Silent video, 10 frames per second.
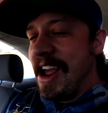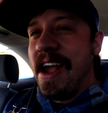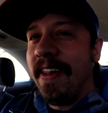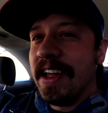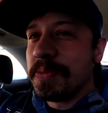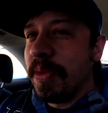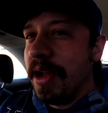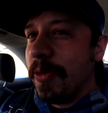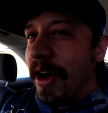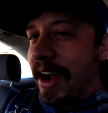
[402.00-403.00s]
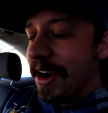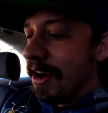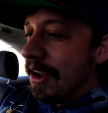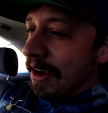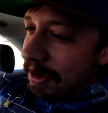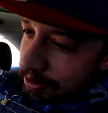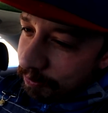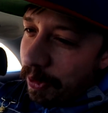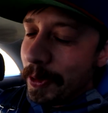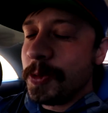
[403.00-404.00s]
LS plug wire on our
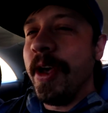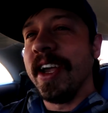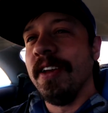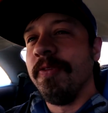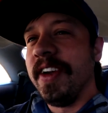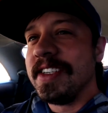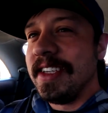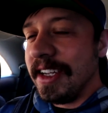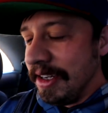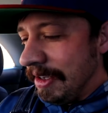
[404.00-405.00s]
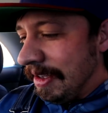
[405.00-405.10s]
Volkswagen to fix it.